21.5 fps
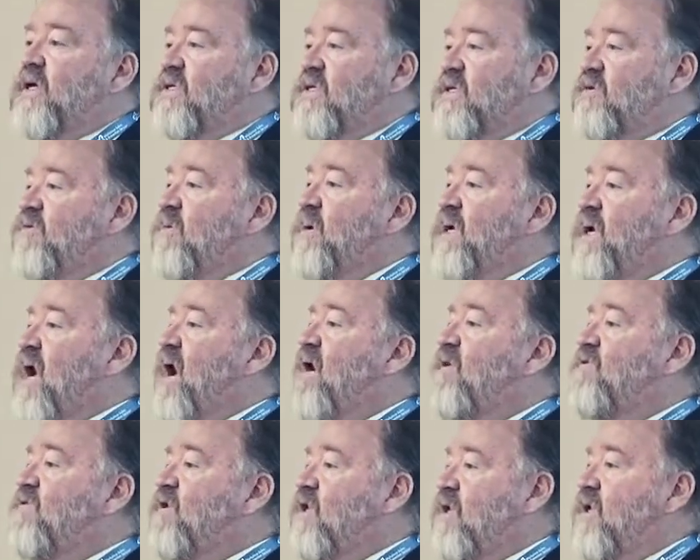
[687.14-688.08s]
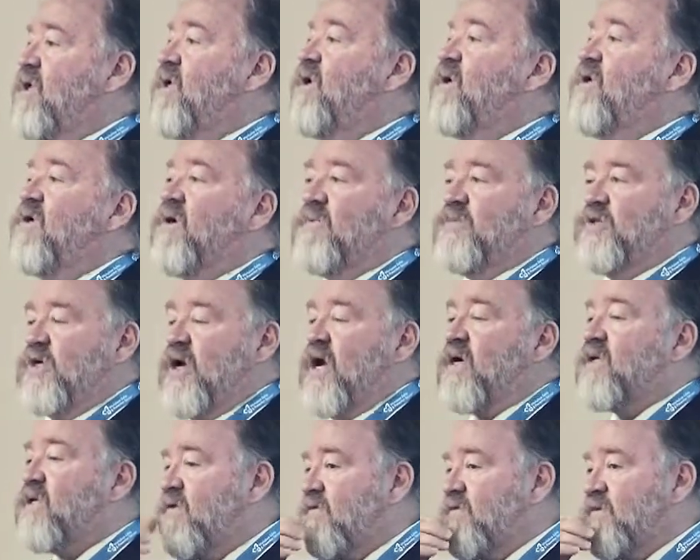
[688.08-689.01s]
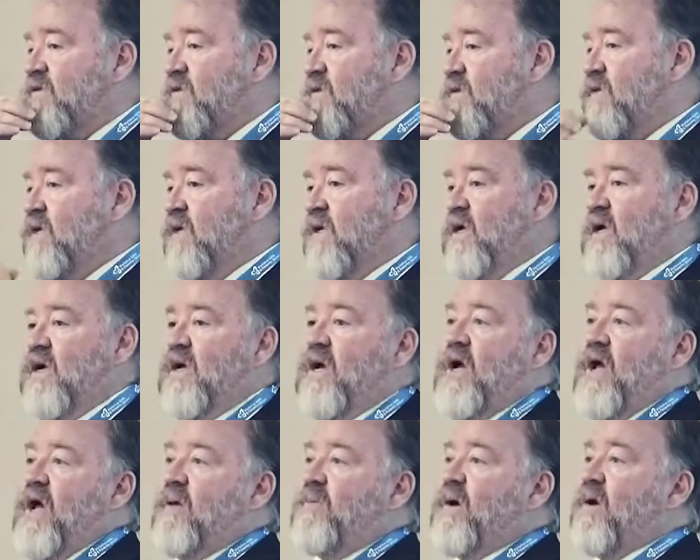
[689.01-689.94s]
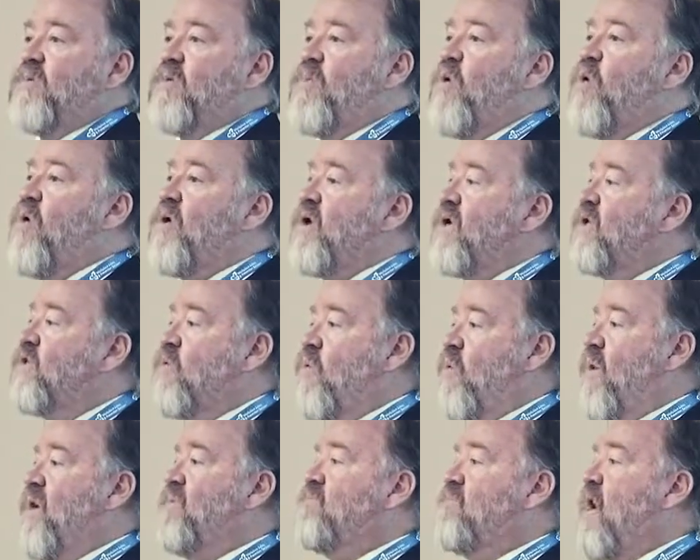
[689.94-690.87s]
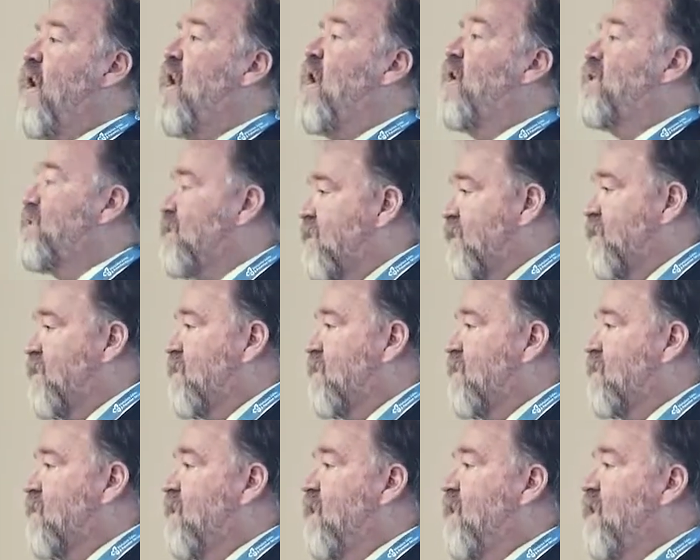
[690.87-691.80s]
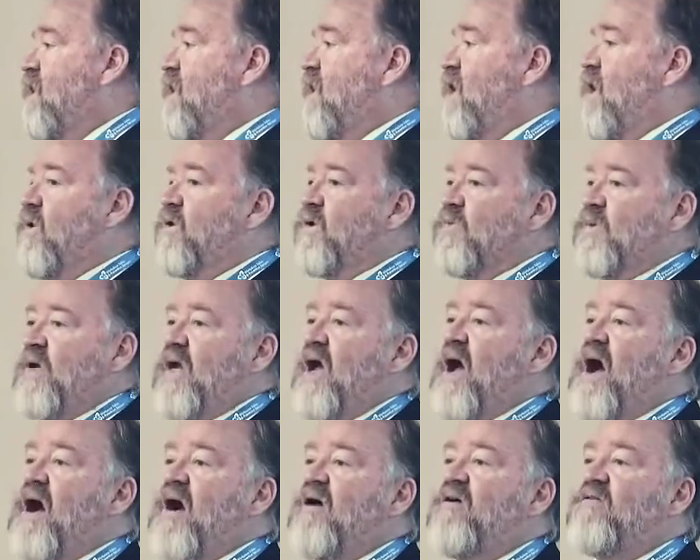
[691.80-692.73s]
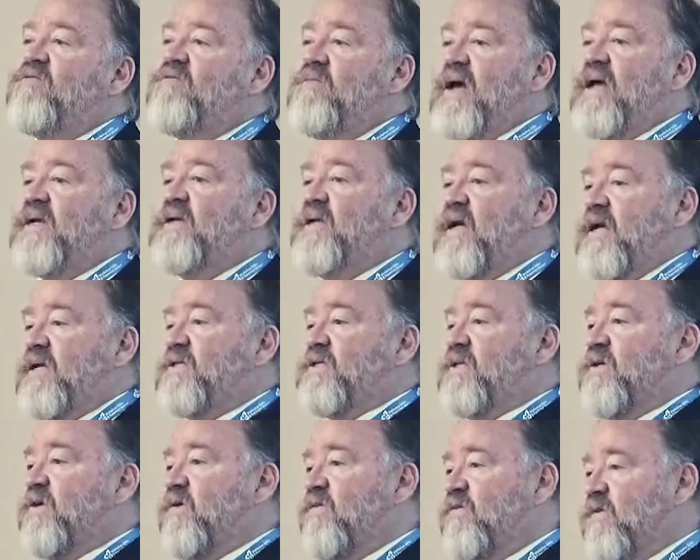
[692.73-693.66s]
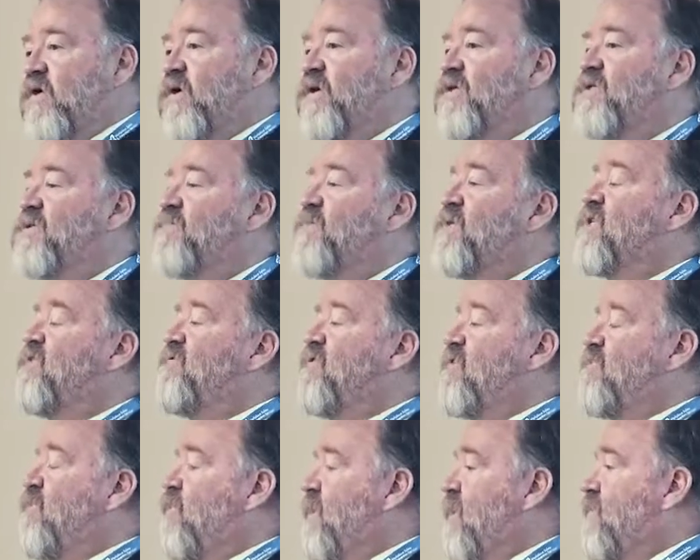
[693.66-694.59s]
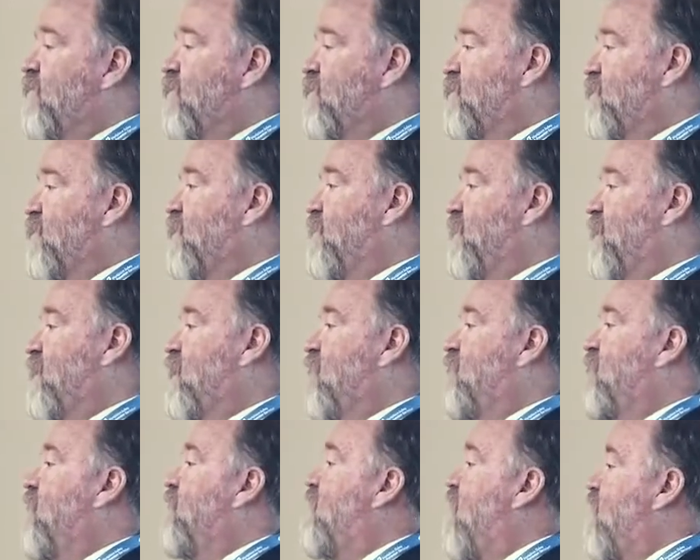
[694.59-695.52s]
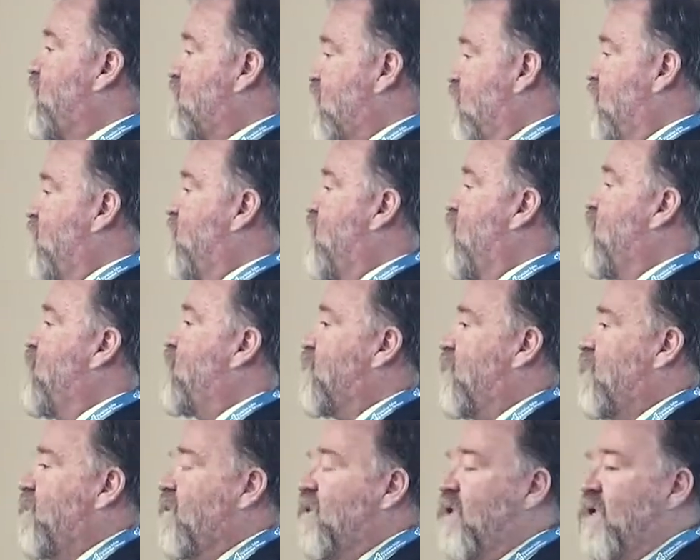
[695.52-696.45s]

Does everybody have clear objectives? Am I reporting to one boss? Do we have mandates that are very specific for people so that we can minimize confusion?